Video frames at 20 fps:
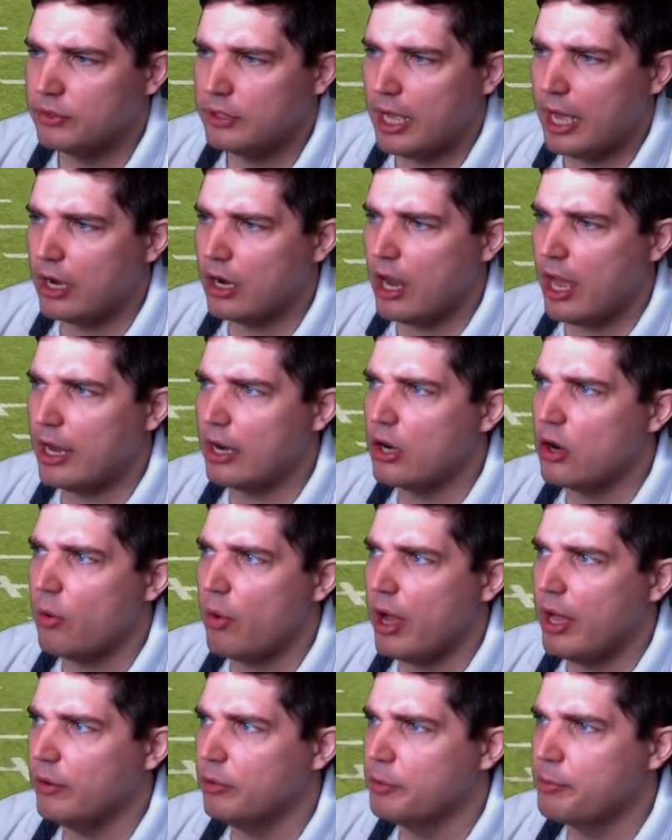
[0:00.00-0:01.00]
I don't know
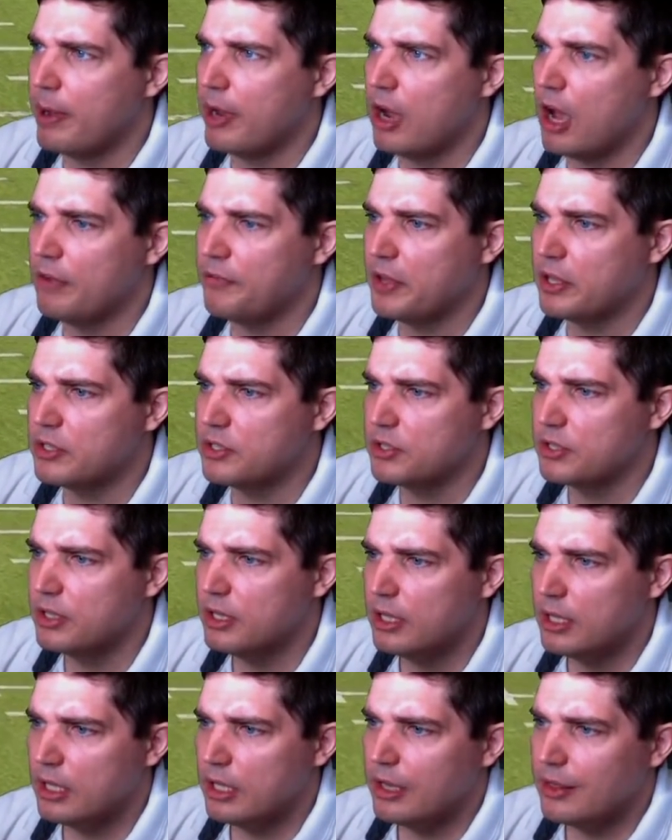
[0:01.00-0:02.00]
what with my offense
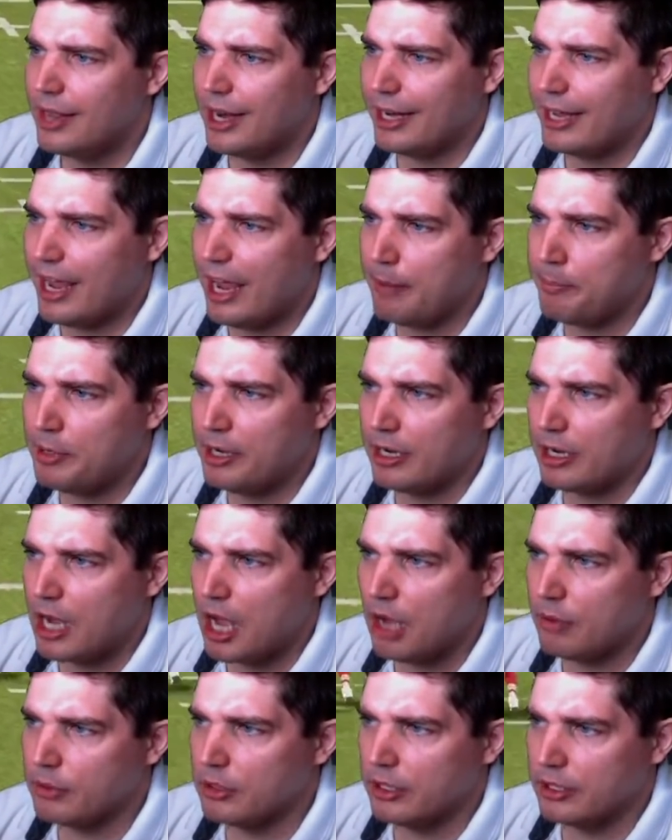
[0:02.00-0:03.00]
that I can't beat
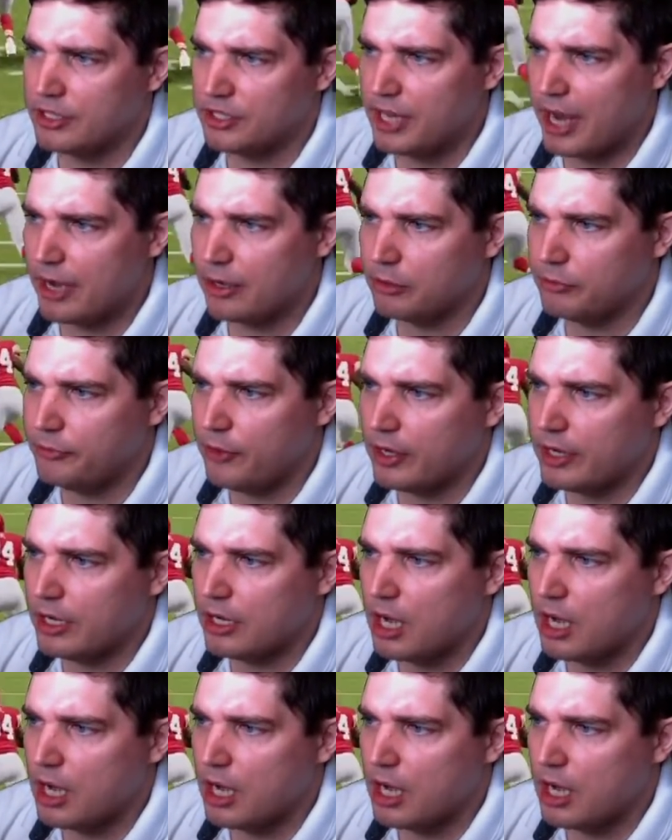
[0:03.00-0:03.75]
a standard fucking